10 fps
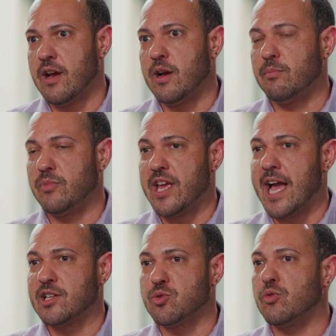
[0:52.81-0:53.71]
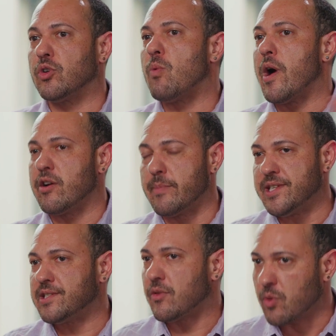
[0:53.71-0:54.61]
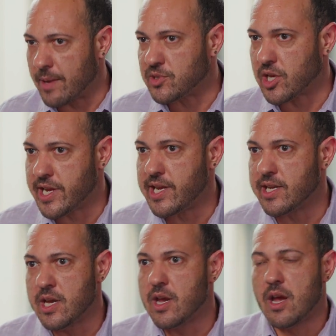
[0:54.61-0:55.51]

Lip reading: actual requirements on the website,